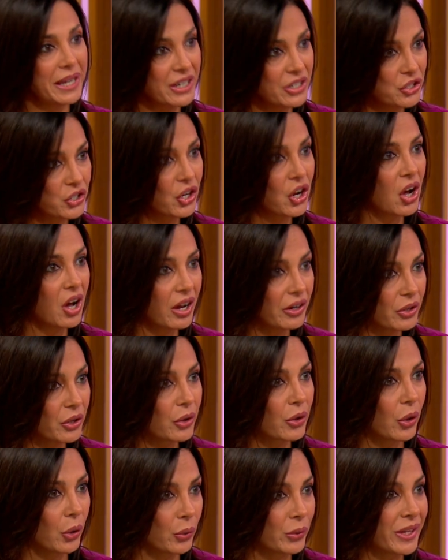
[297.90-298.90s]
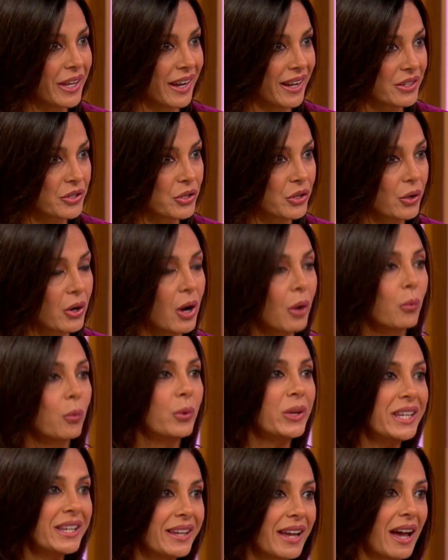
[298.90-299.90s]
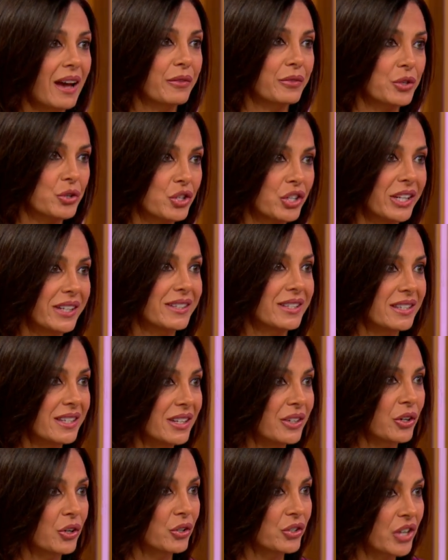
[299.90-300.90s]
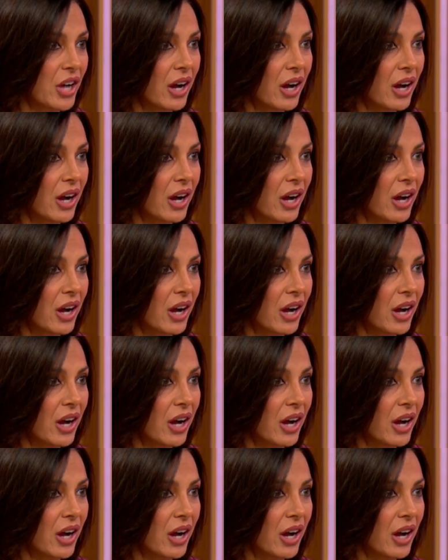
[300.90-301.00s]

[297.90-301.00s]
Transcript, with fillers: Paige caught her own cancer yes. a week after she had seen her